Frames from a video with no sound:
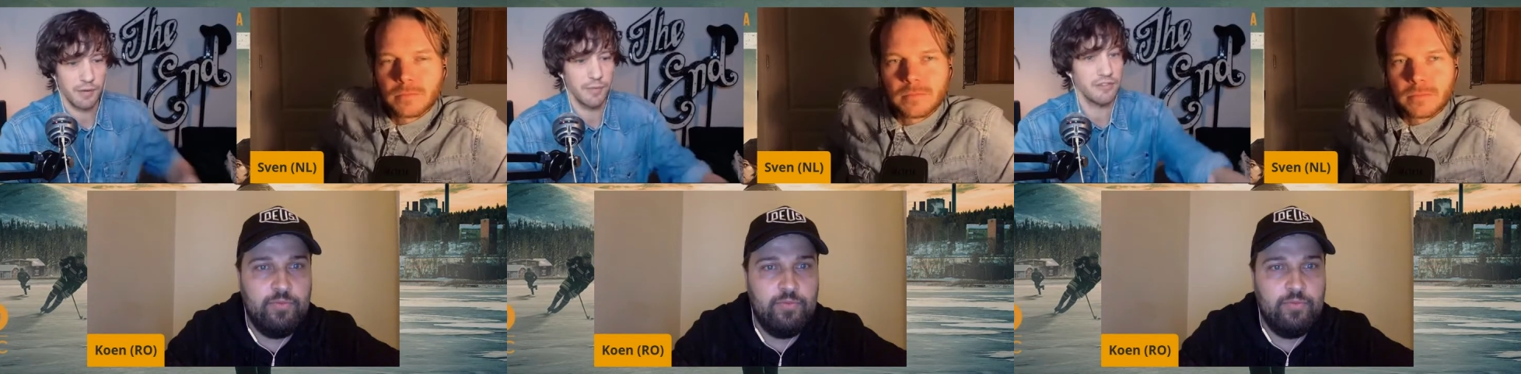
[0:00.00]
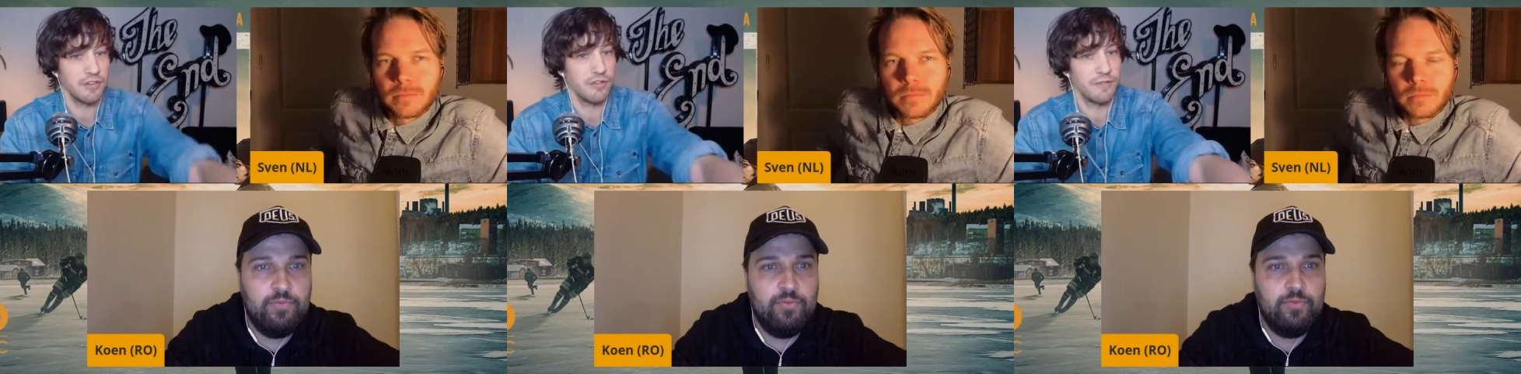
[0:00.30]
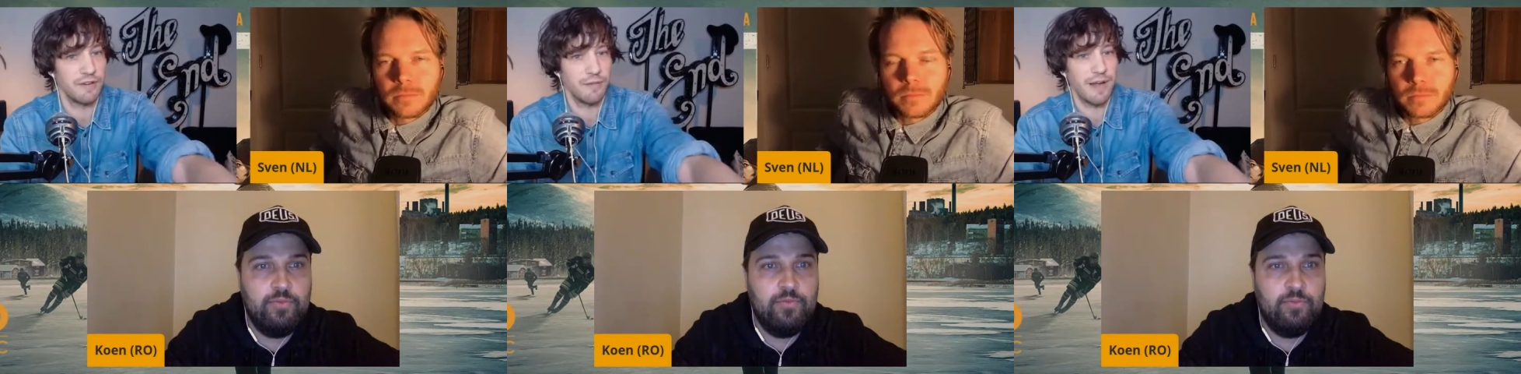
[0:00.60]
Speaker 1: Backman, so
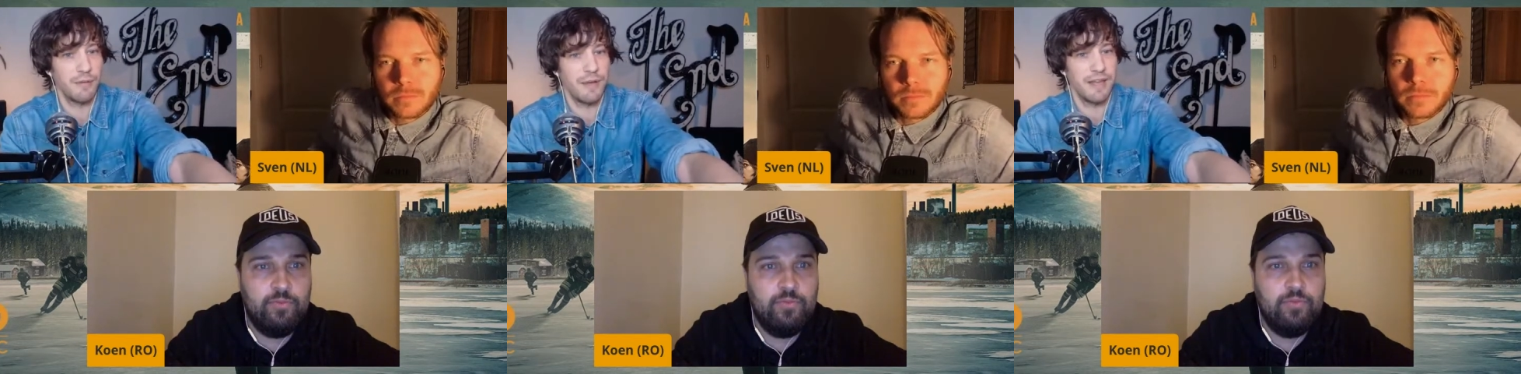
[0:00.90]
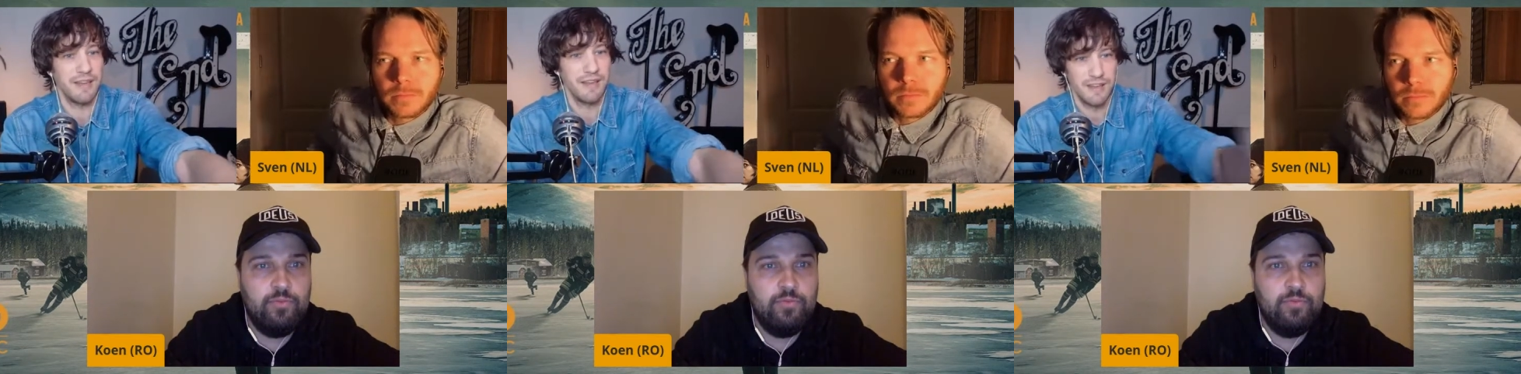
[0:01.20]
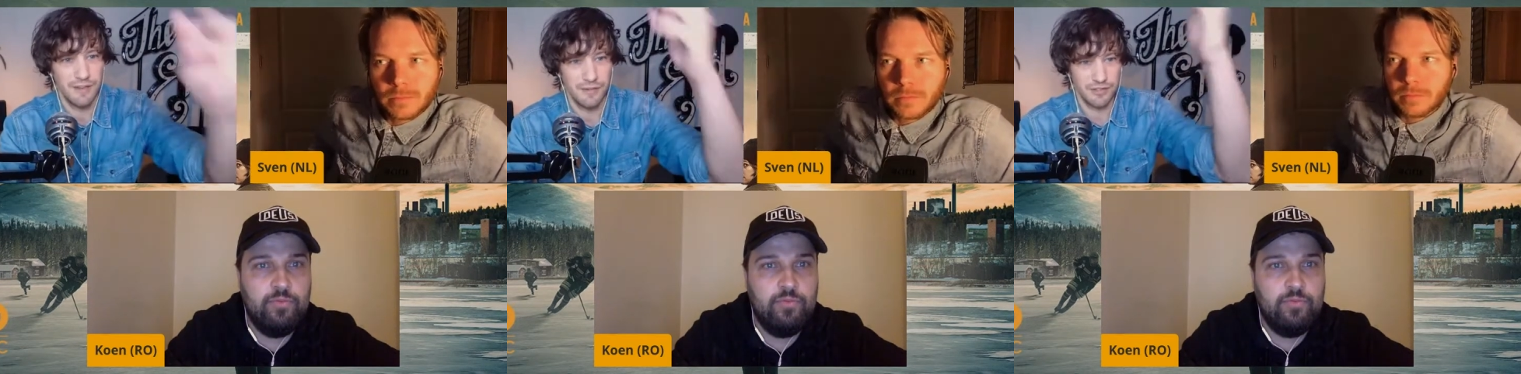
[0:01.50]
it right away
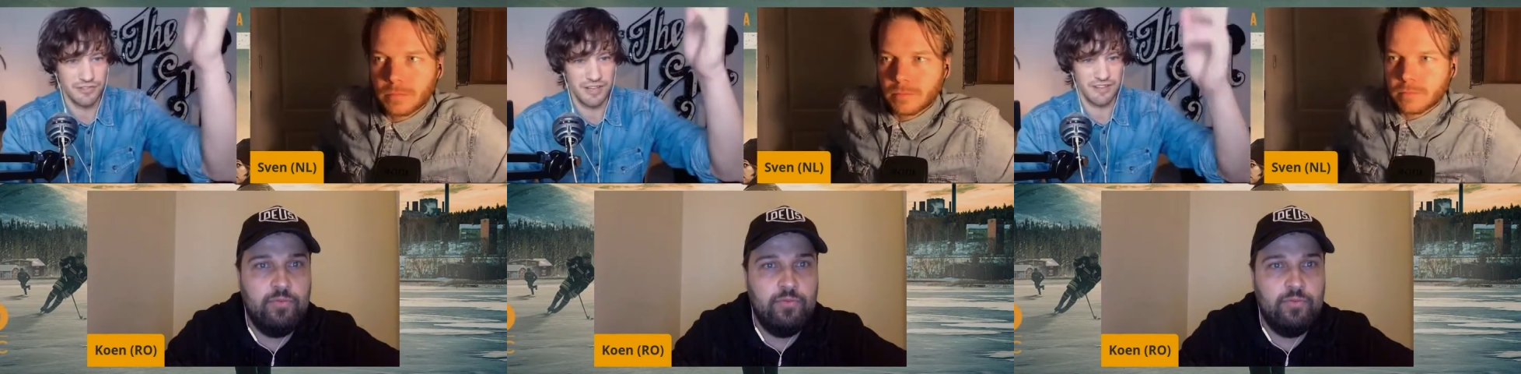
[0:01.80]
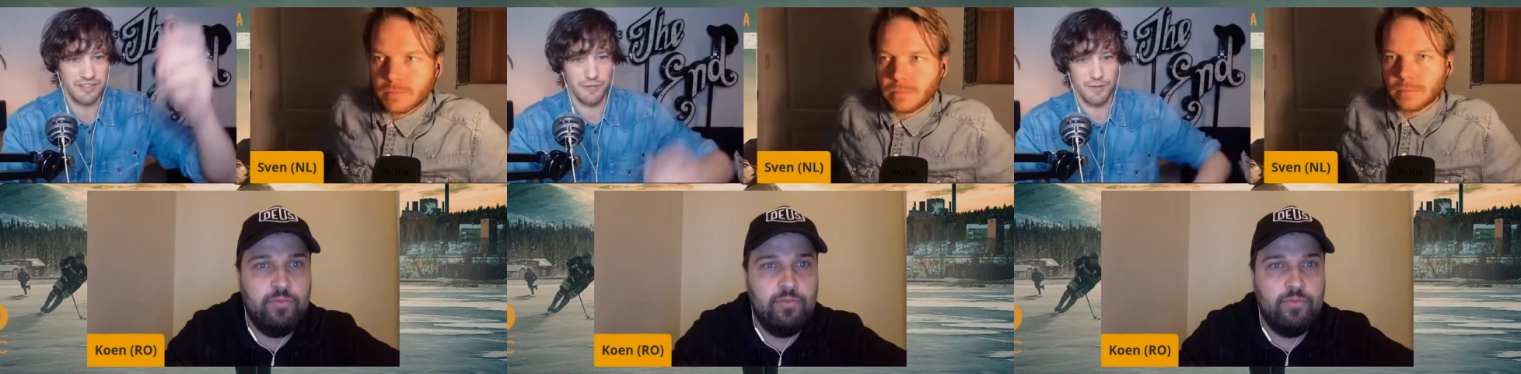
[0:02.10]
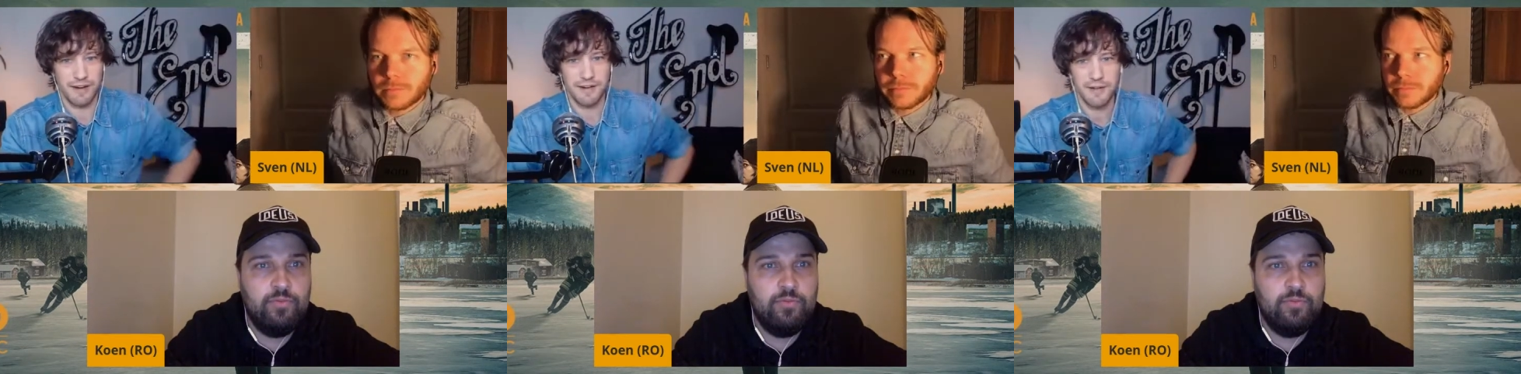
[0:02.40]
well, set his
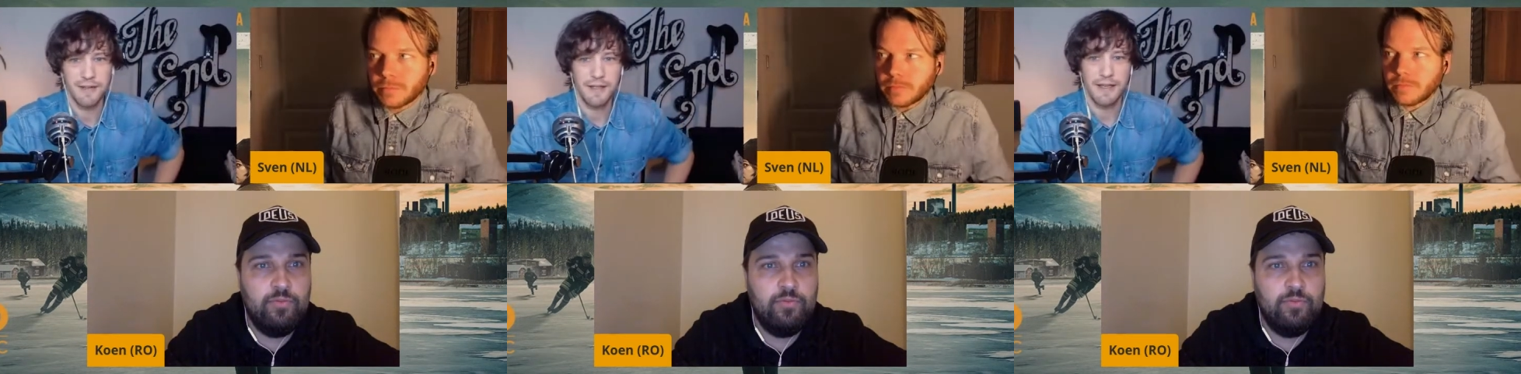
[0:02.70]
career.